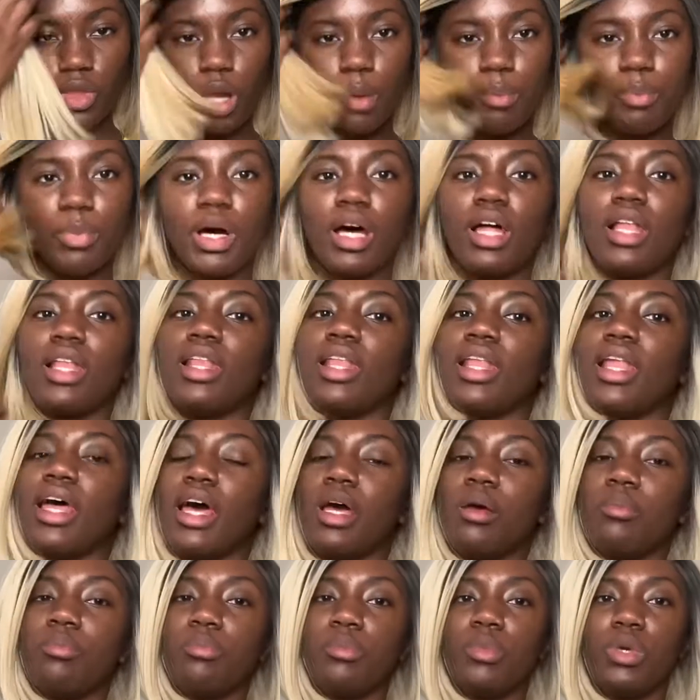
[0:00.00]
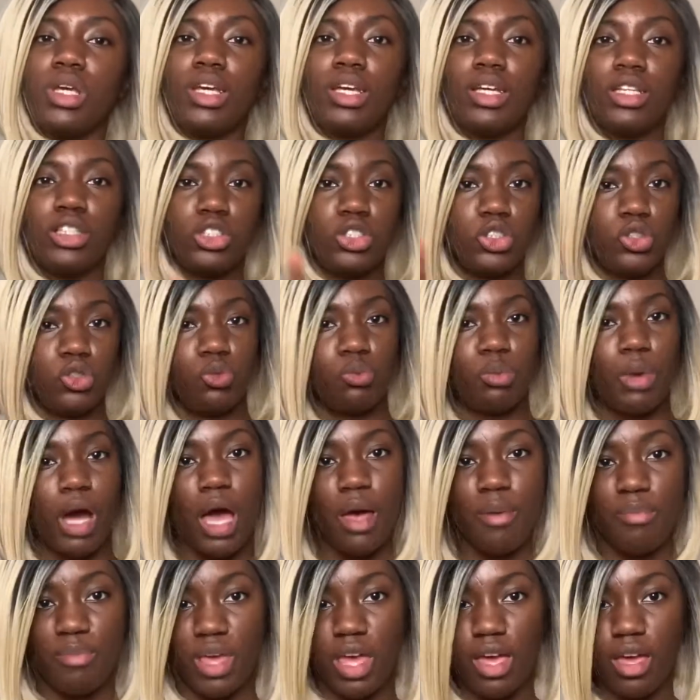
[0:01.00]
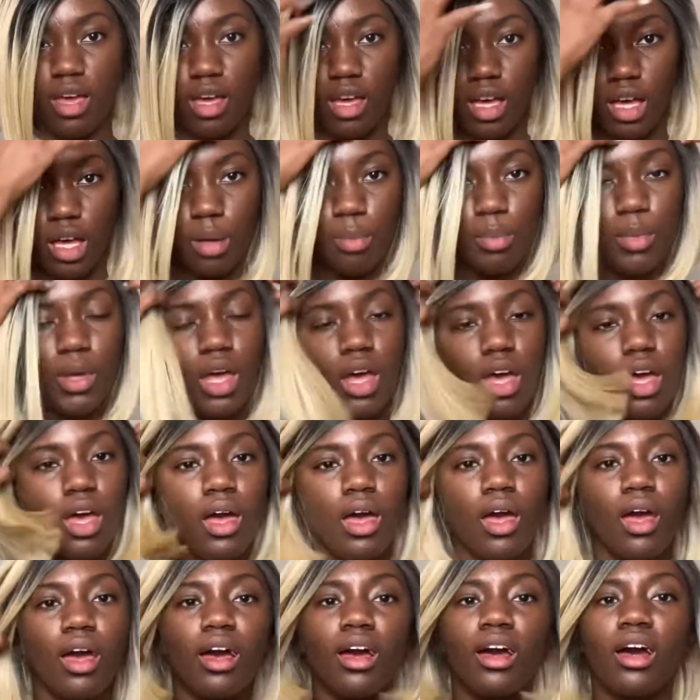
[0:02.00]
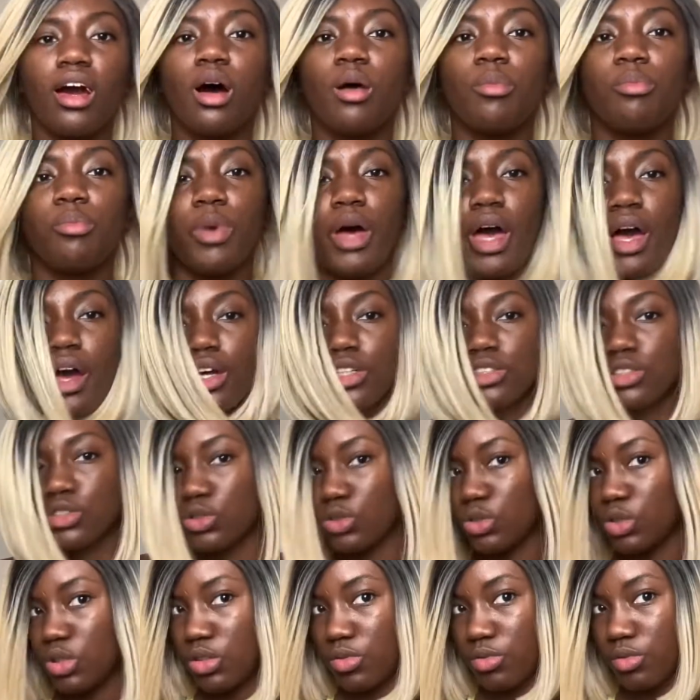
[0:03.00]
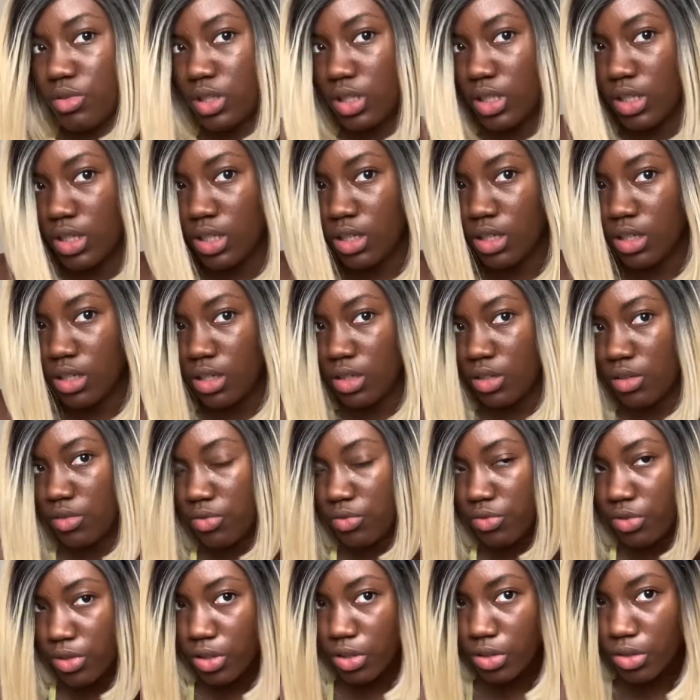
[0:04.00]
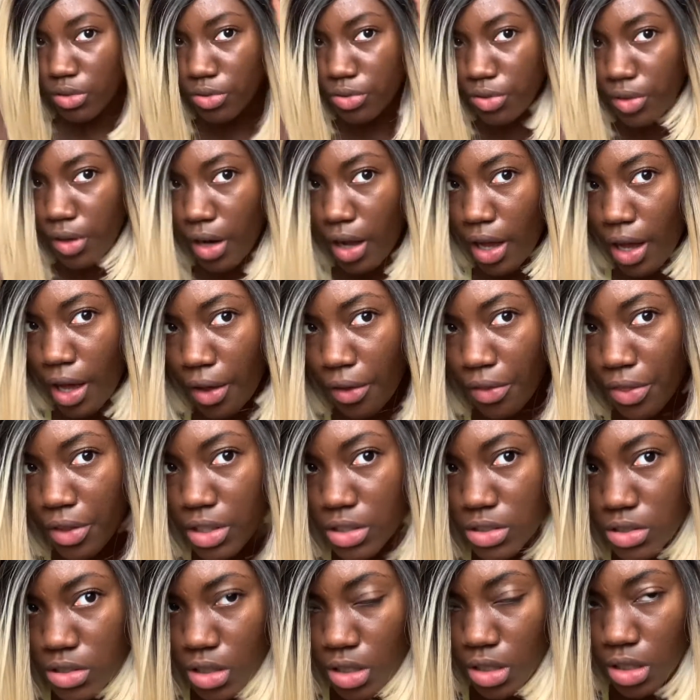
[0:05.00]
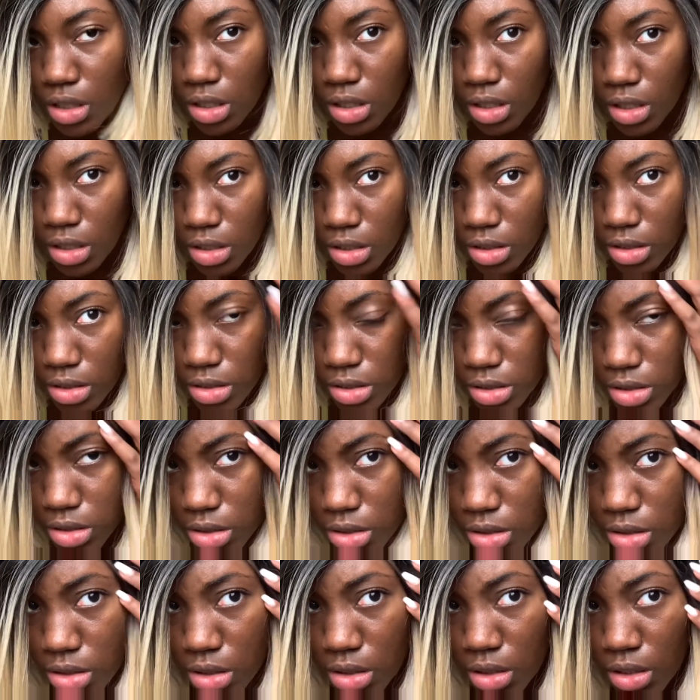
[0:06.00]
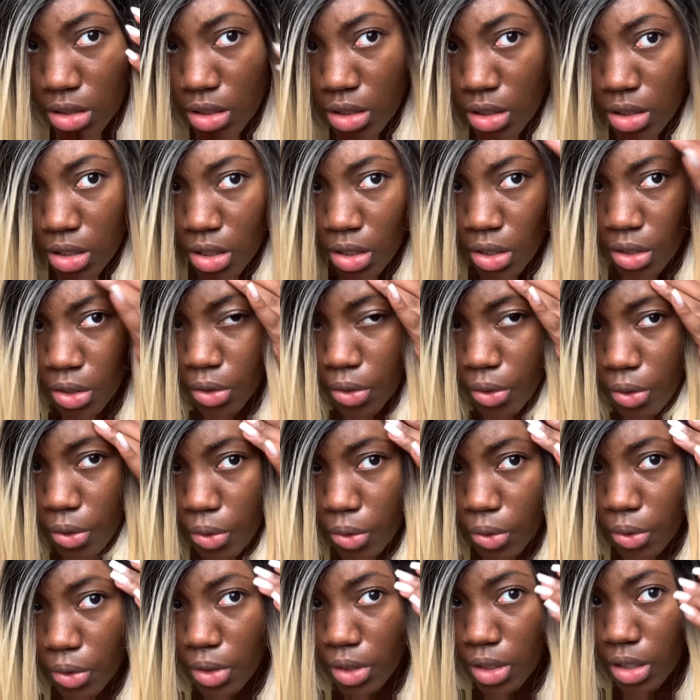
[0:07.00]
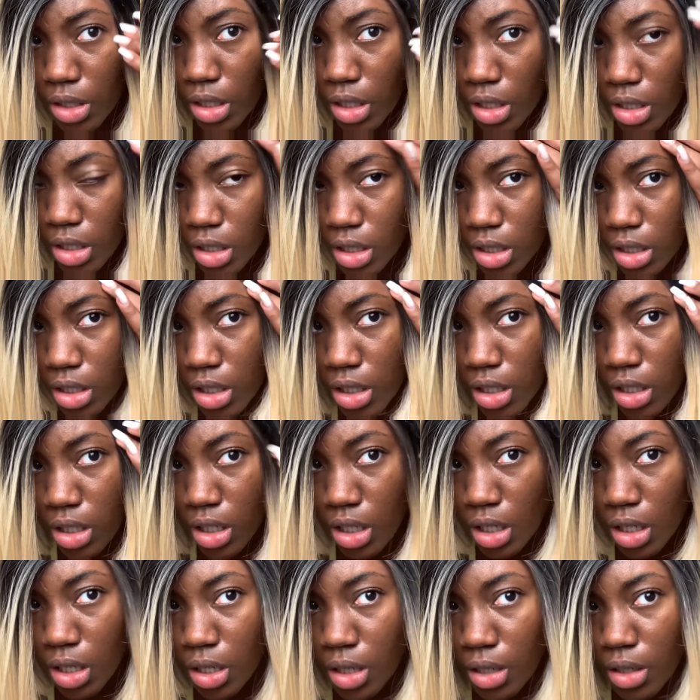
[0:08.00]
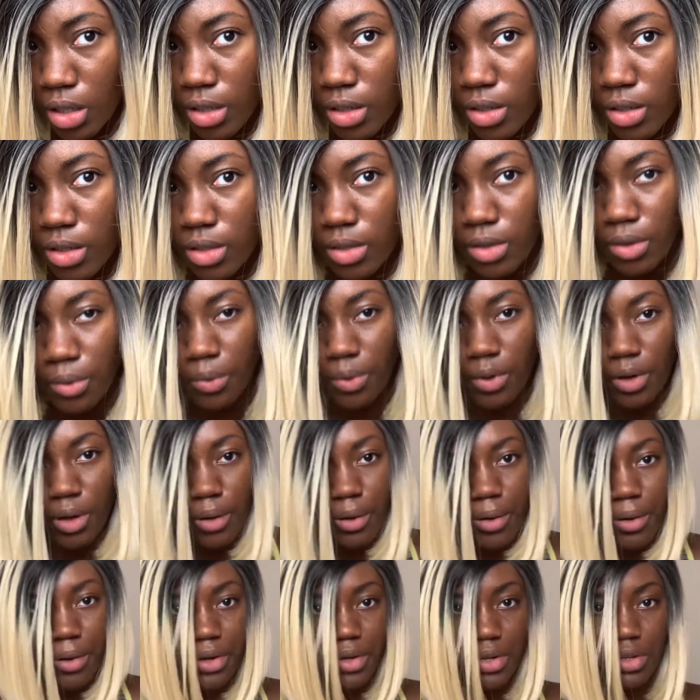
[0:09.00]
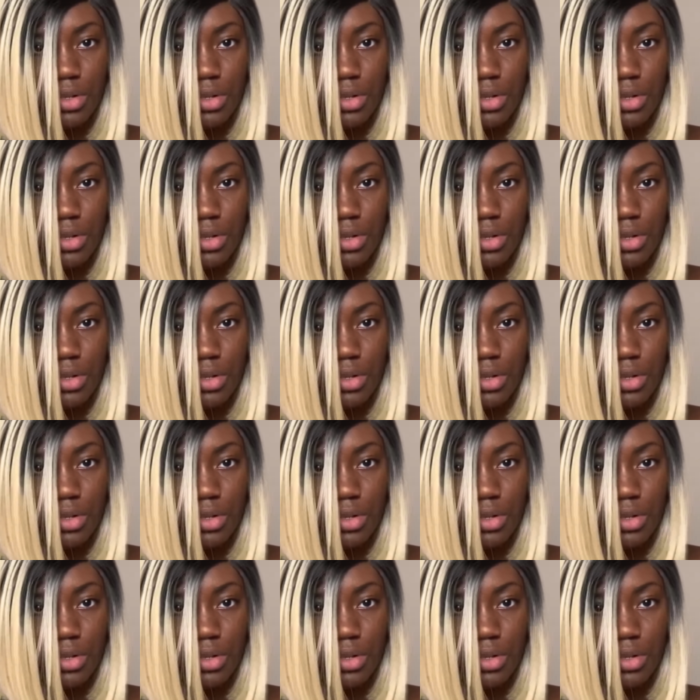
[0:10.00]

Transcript: But let me do my makeup and come back so you can really get a good feel for how this looks on your girl. Okay,